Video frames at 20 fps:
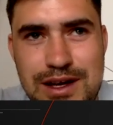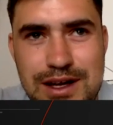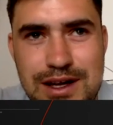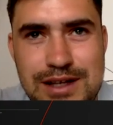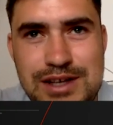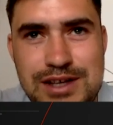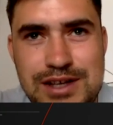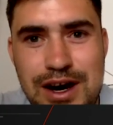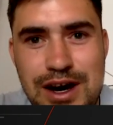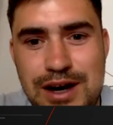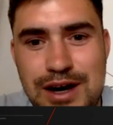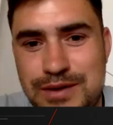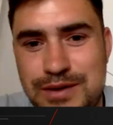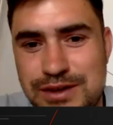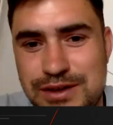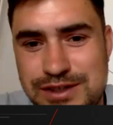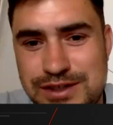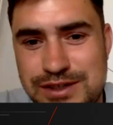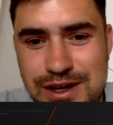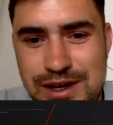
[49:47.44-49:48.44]
it's hard
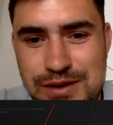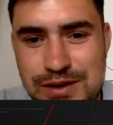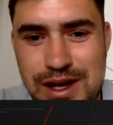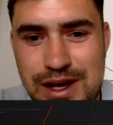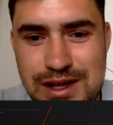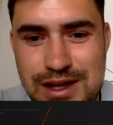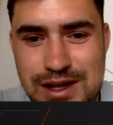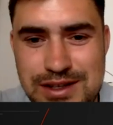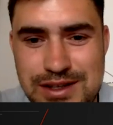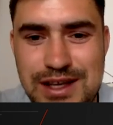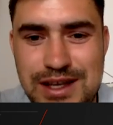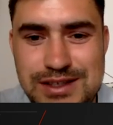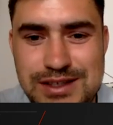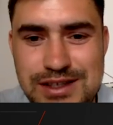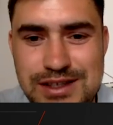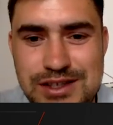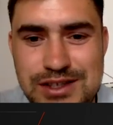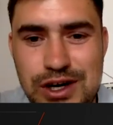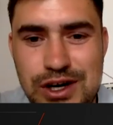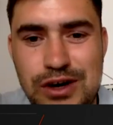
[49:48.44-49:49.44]
because I think
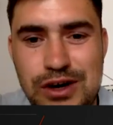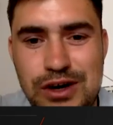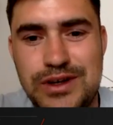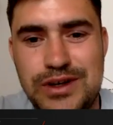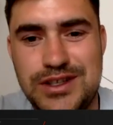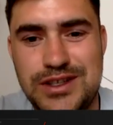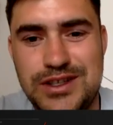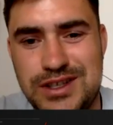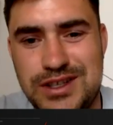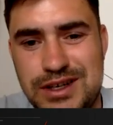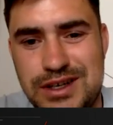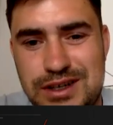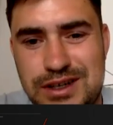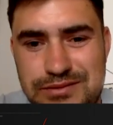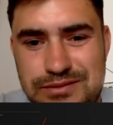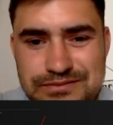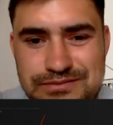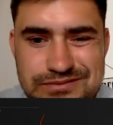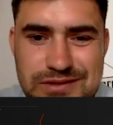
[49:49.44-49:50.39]
since COVID, the